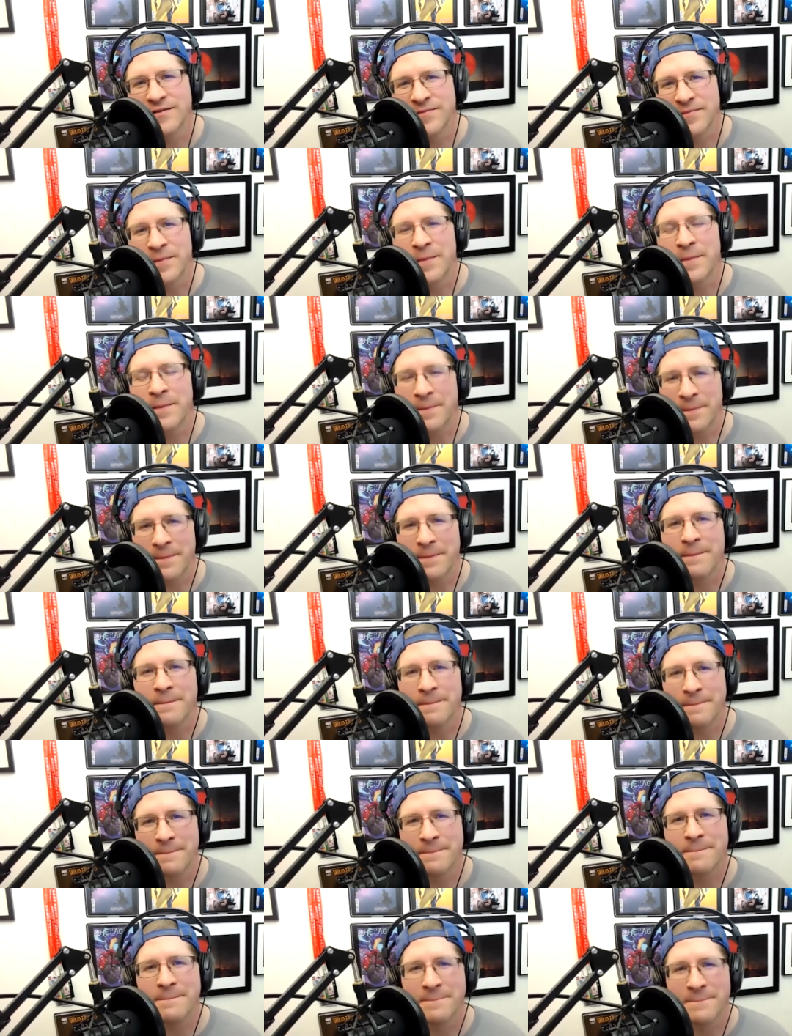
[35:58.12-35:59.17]
I think it's
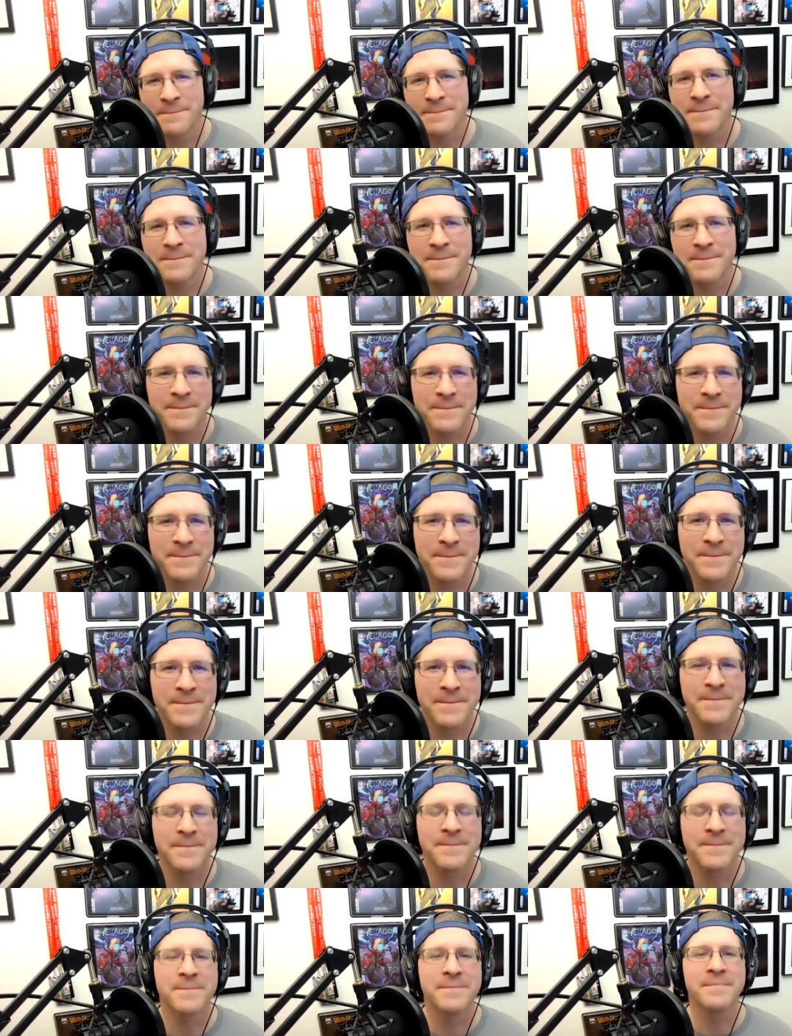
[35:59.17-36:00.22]
Ravel. Um
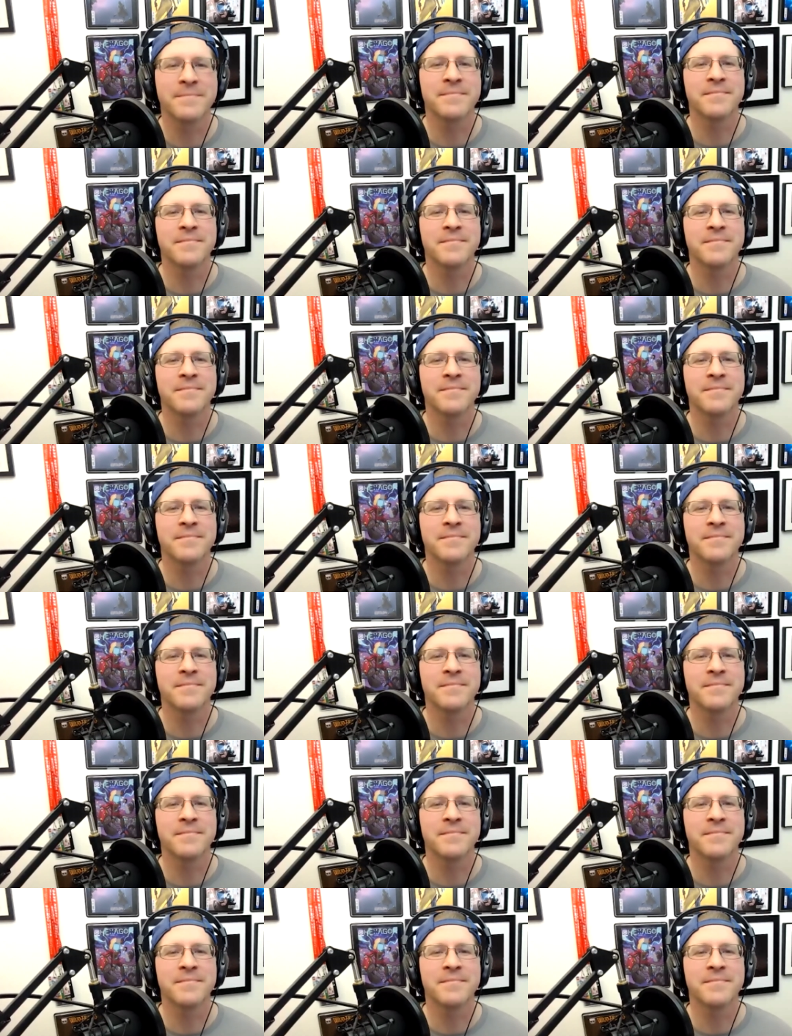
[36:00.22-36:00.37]
and I